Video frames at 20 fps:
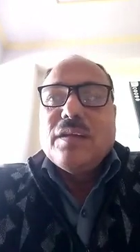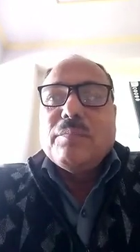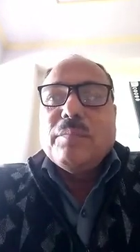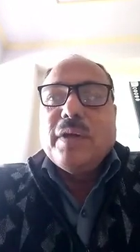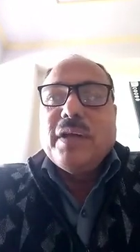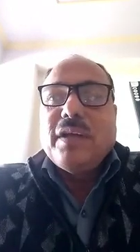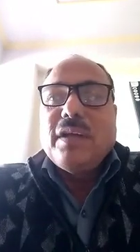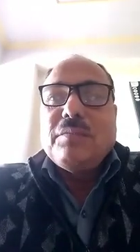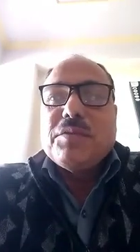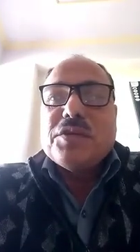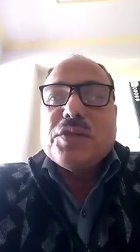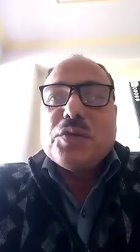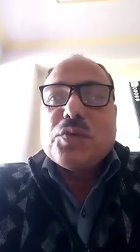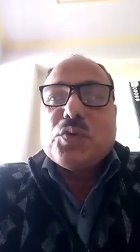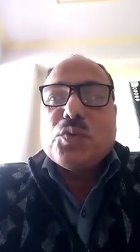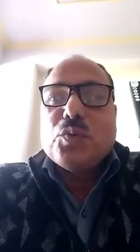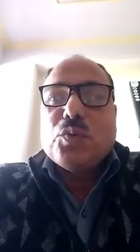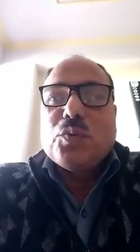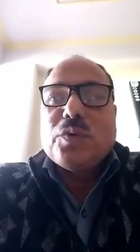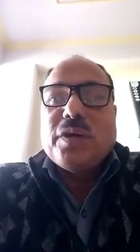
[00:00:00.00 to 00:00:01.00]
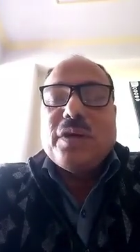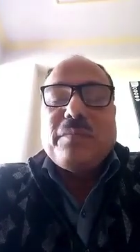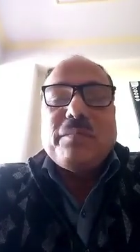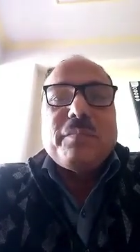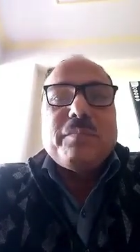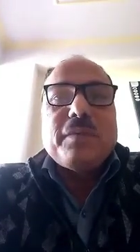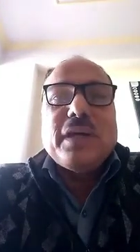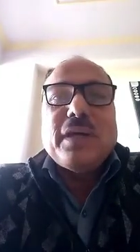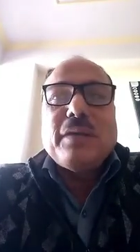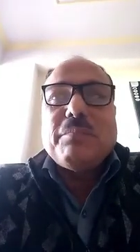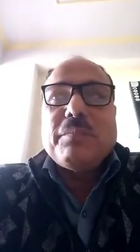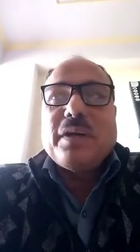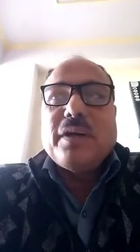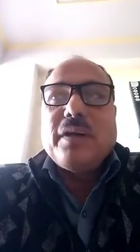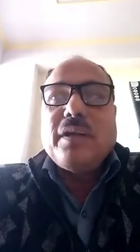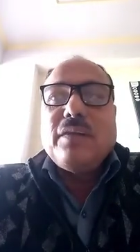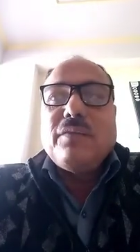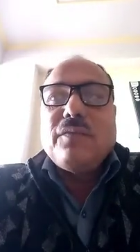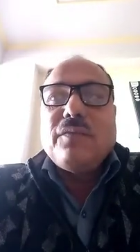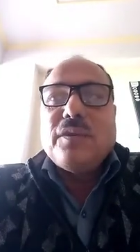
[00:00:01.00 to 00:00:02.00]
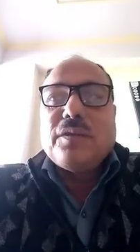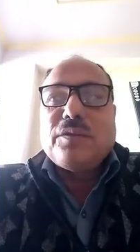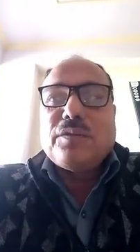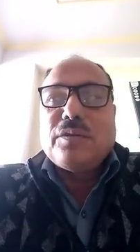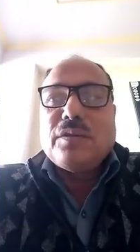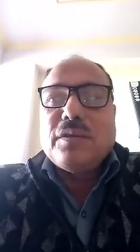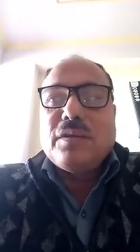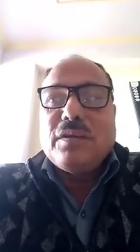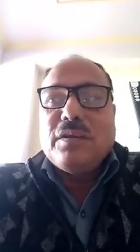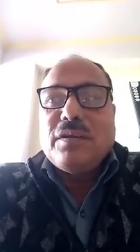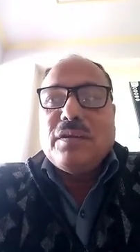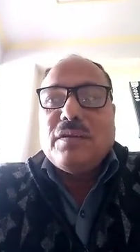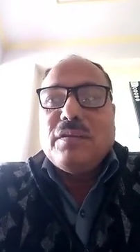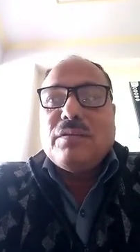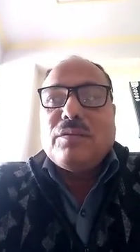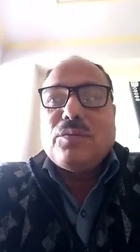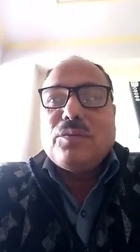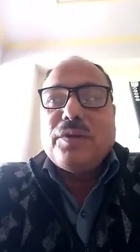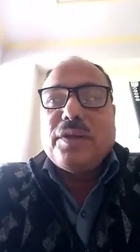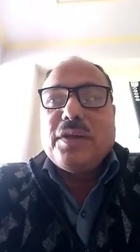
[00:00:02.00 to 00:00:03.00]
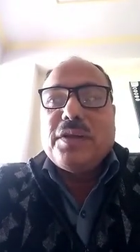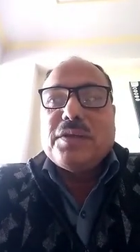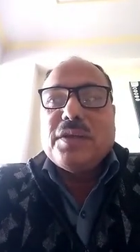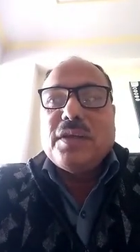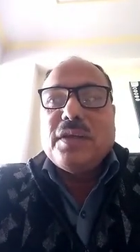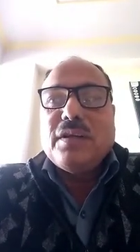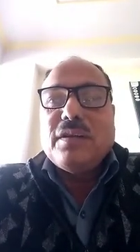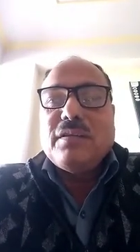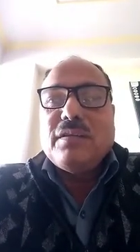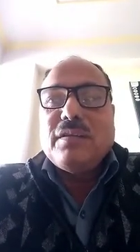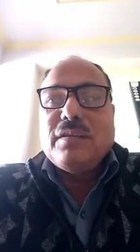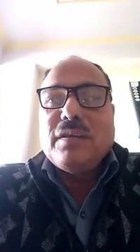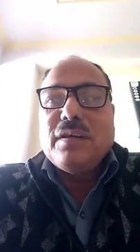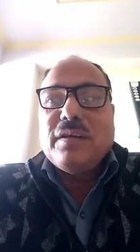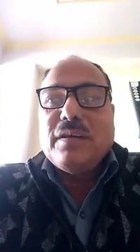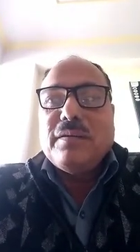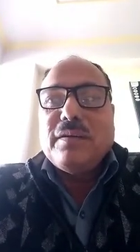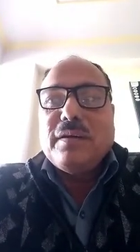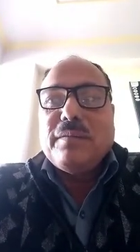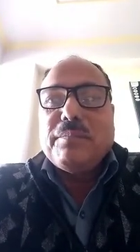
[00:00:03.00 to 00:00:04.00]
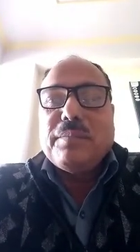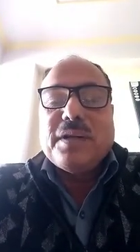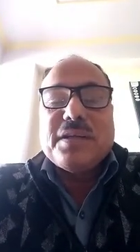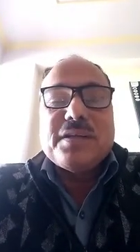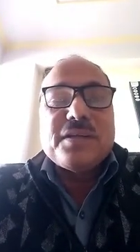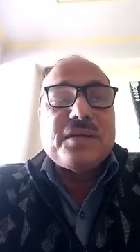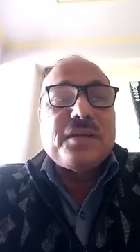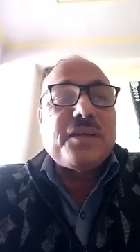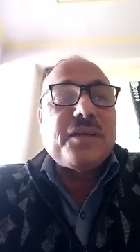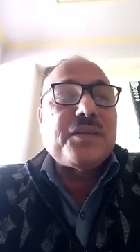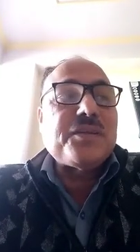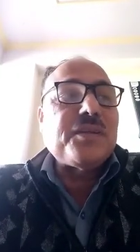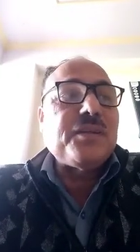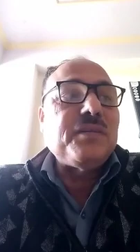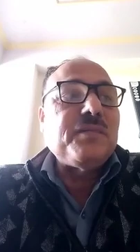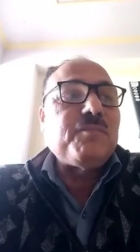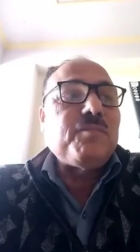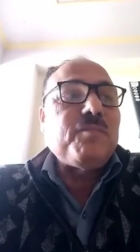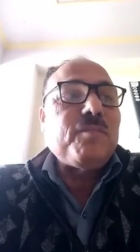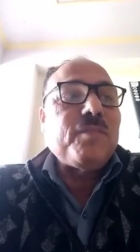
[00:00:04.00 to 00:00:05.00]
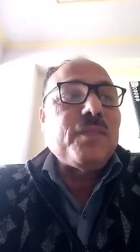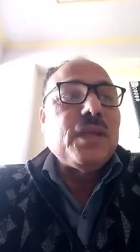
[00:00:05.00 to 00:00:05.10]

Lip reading: My name is Ashok. I'm ready with today's presentation.